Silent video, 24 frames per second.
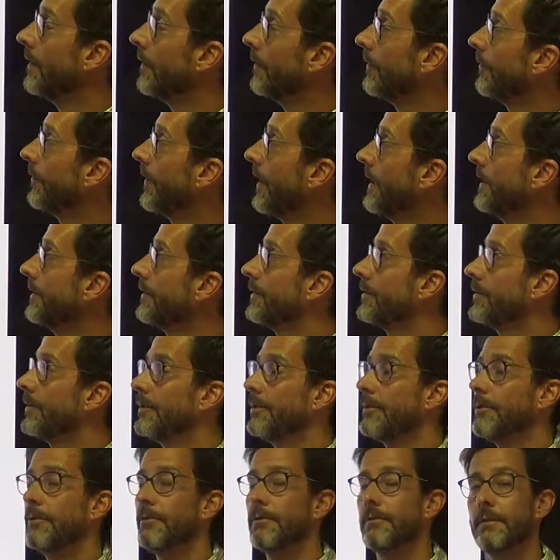phase
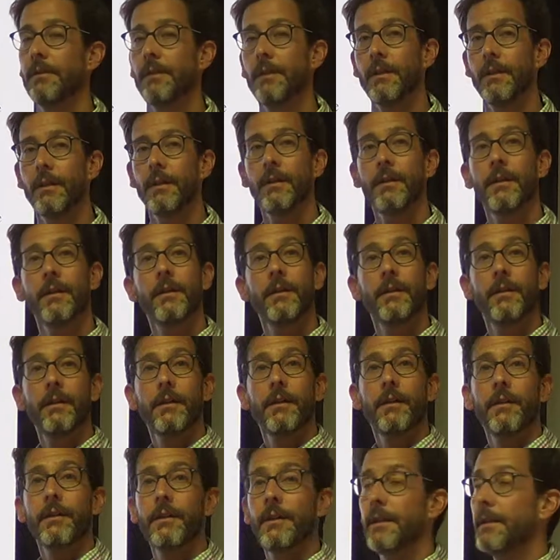2.
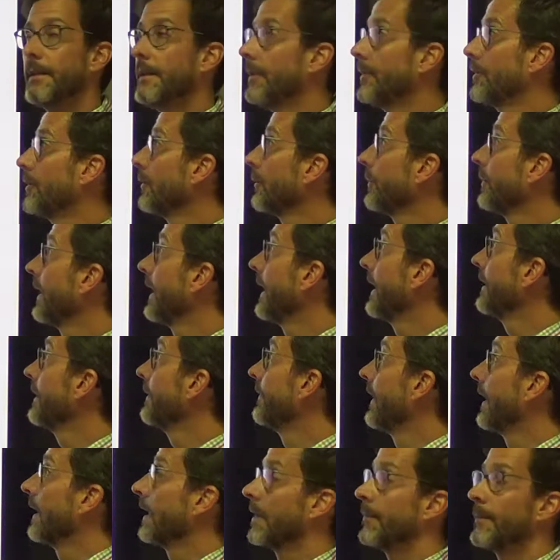The initial plan
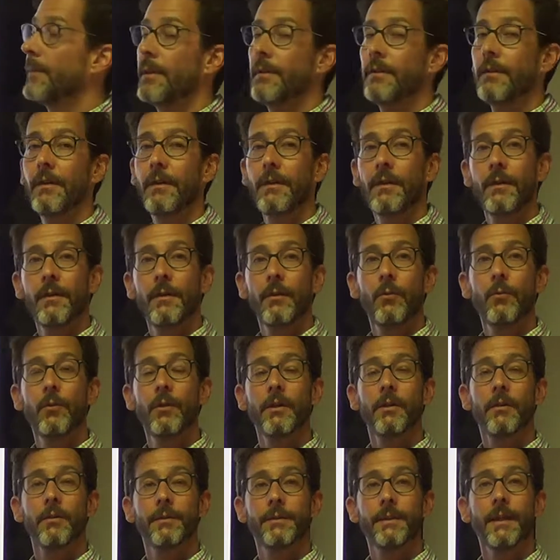development
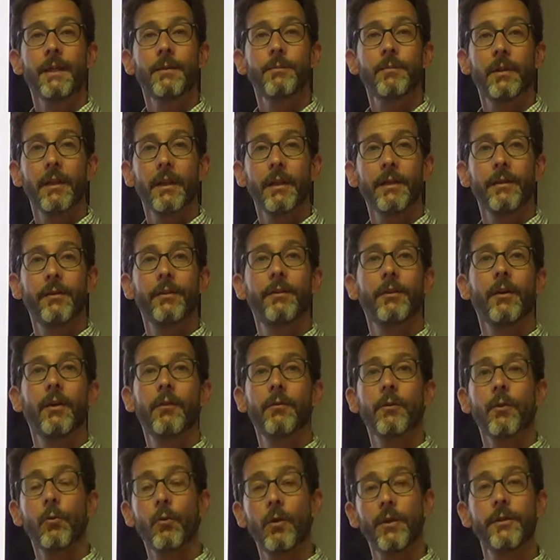will take place
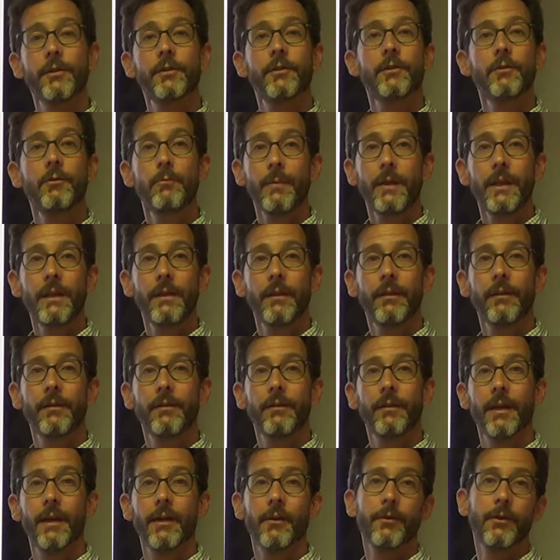over 1 or 2
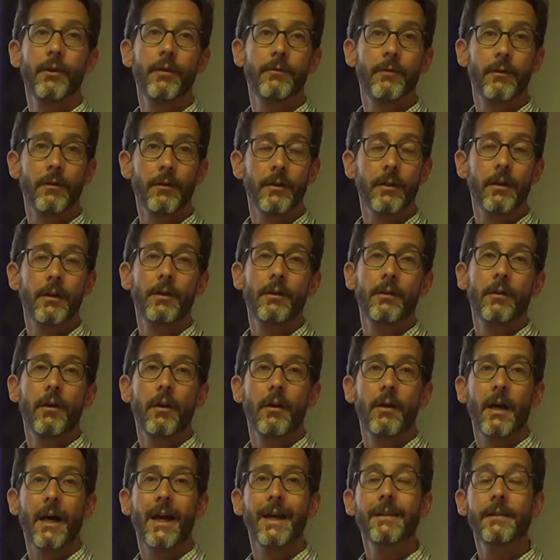meetings held over
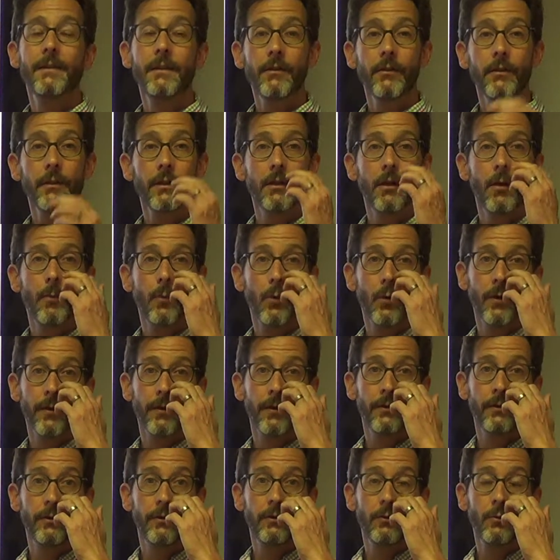ideally no more
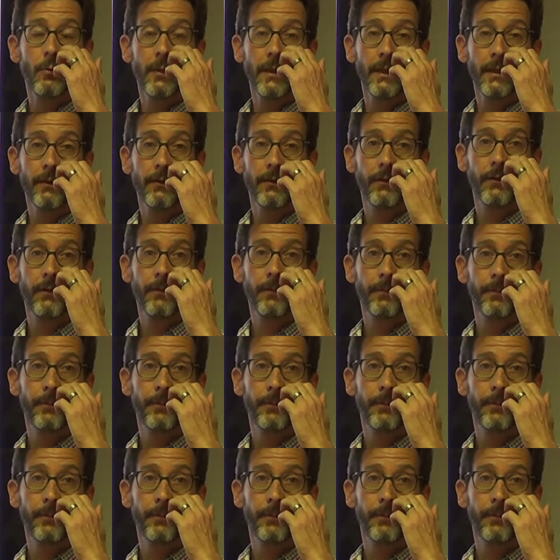than 2 weeks.